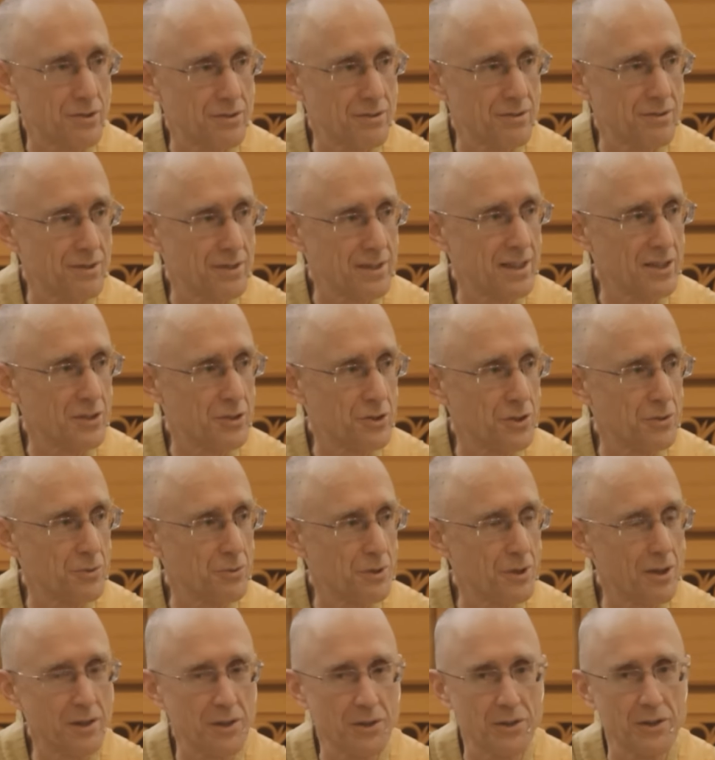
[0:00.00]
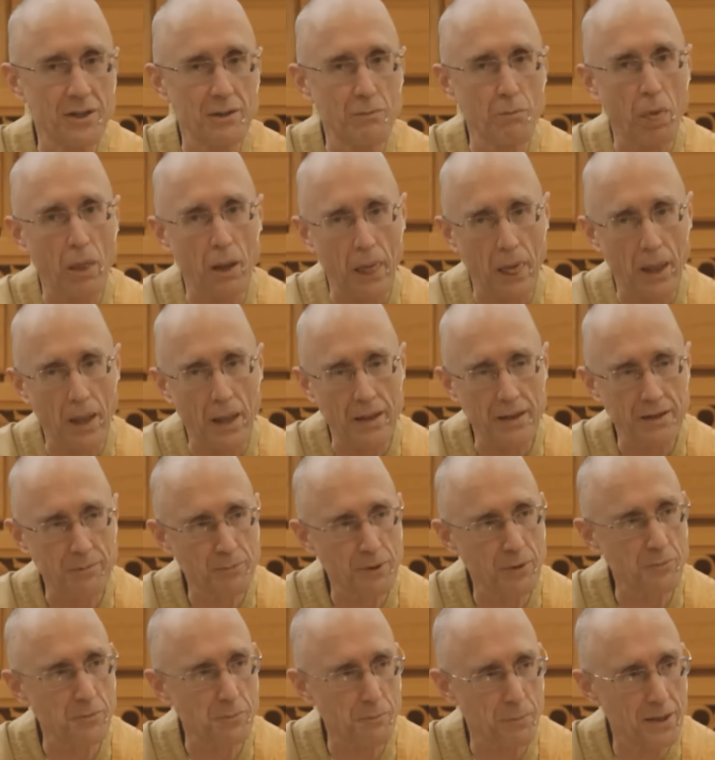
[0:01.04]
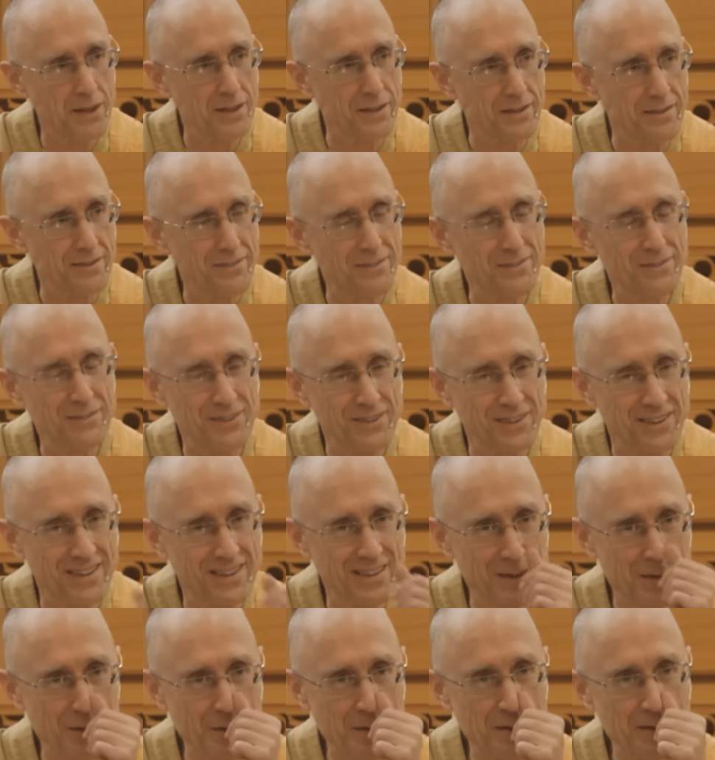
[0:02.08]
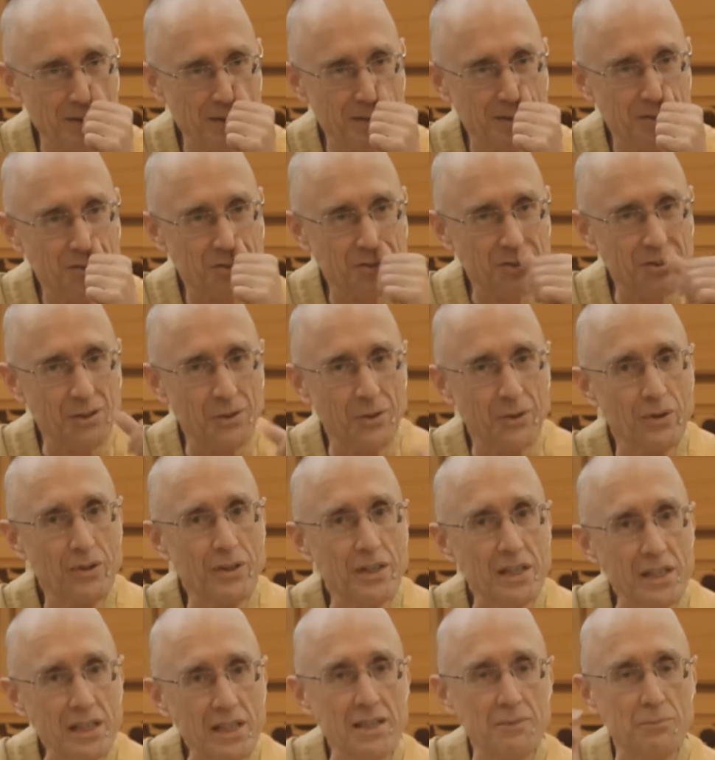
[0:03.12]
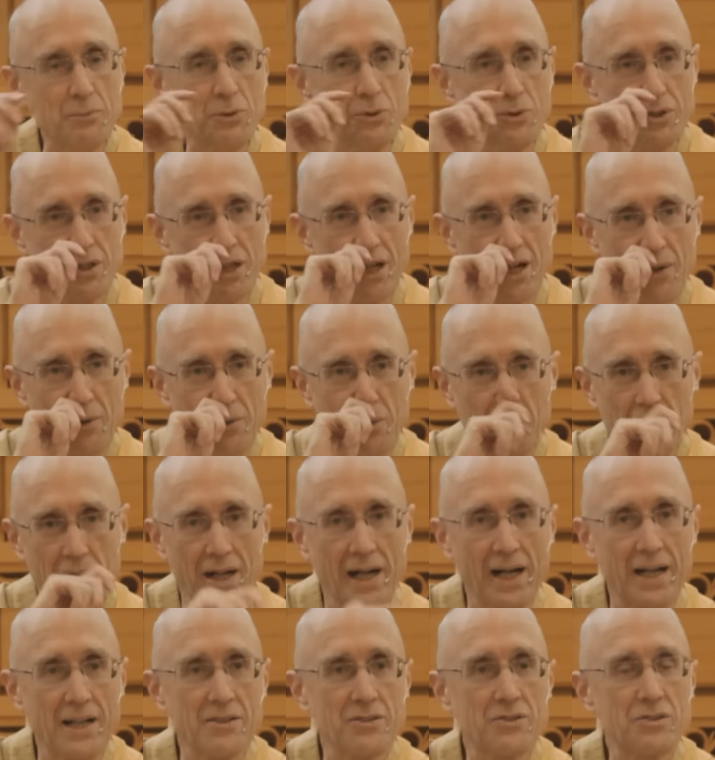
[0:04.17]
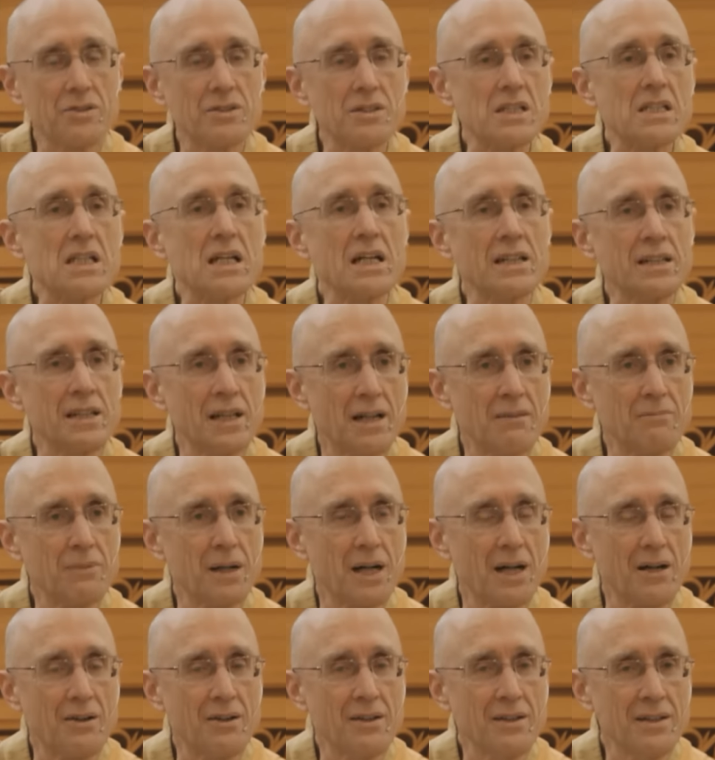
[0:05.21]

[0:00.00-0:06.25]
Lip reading: He gets in the water and he becomes mud, right? So, ni pusa guo hai zi shen nan bao.